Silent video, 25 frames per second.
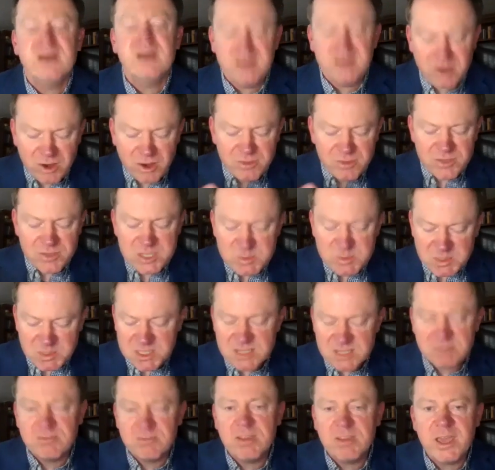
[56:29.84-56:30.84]
on this
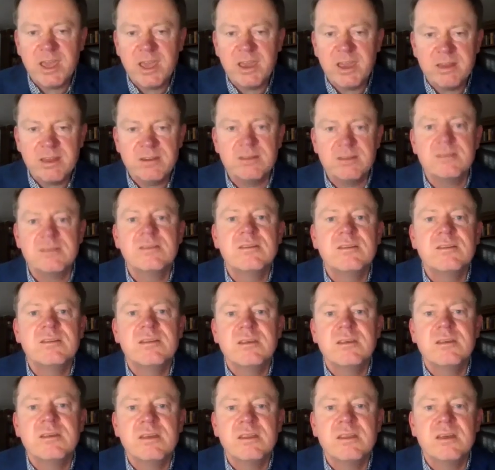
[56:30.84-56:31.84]
piece of land
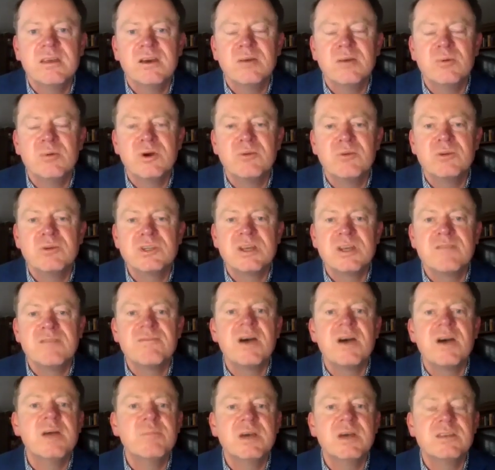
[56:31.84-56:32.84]
on which I
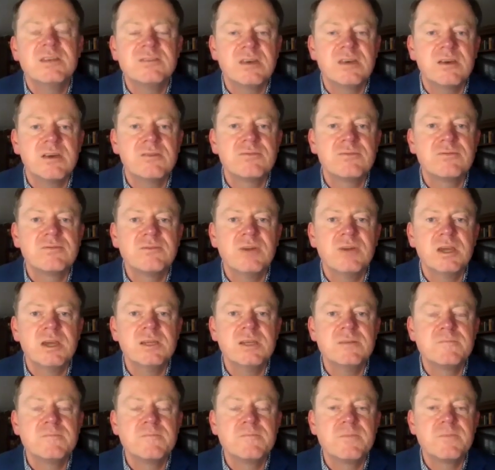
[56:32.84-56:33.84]
find myself,
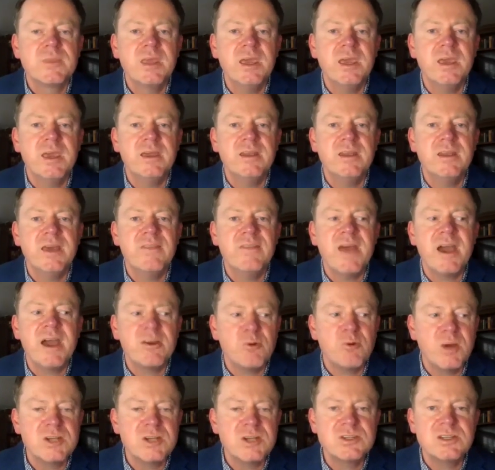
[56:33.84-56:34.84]
right? And that
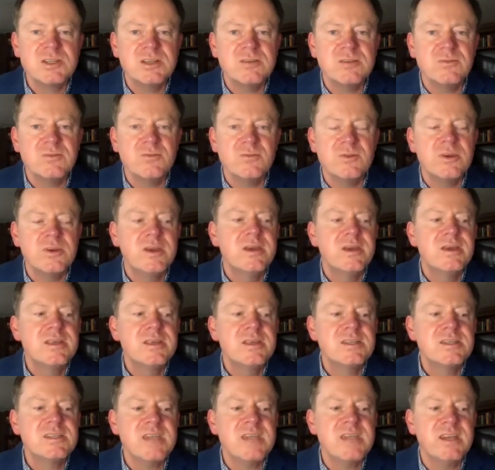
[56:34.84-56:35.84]
question,
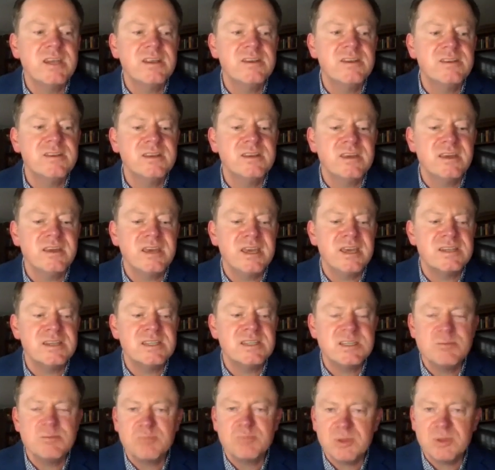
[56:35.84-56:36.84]
stated as
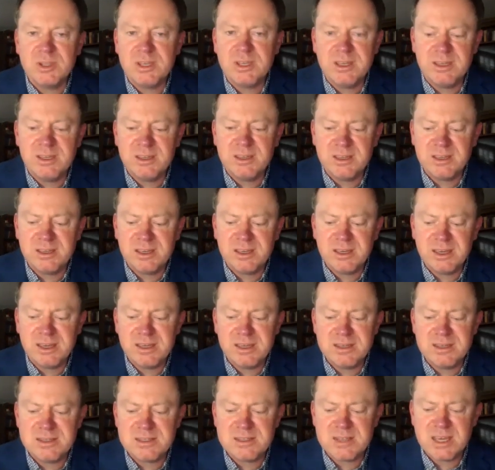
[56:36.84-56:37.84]
simply
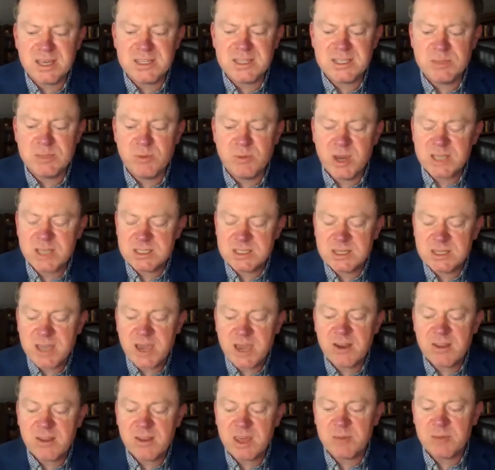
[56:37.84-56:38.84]
as he breaks it
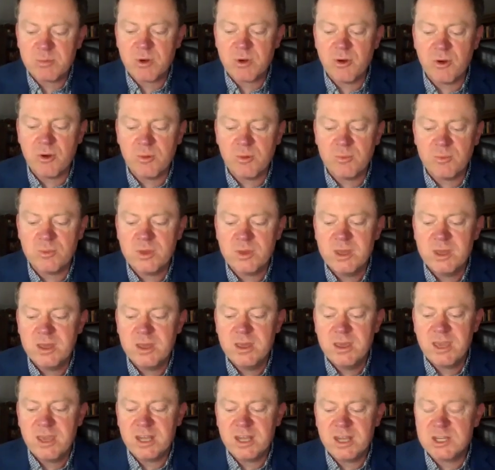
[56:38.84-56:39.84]
down in that poem,
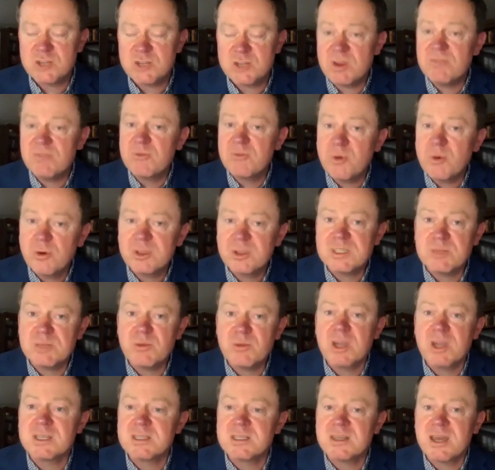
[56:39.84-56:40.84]
and as straightforwardly
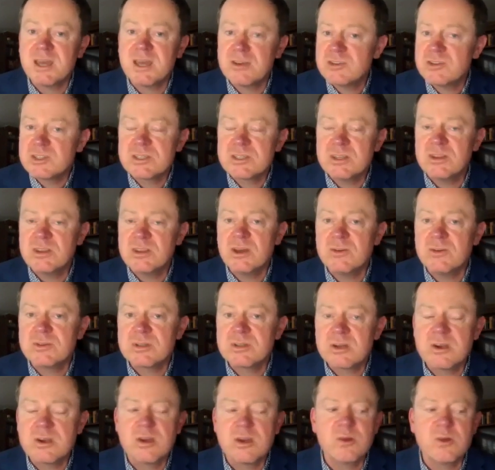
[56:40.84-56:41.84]
breaks it down just in those
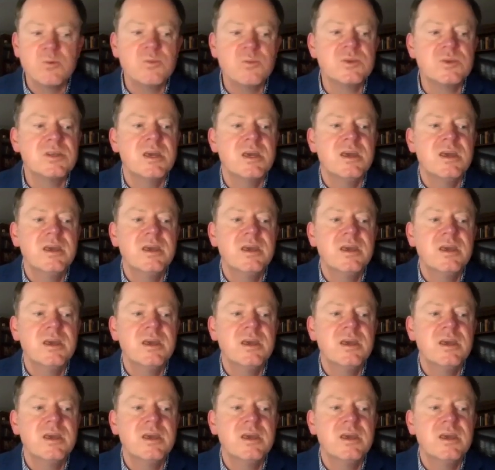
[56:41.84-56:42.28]
terms,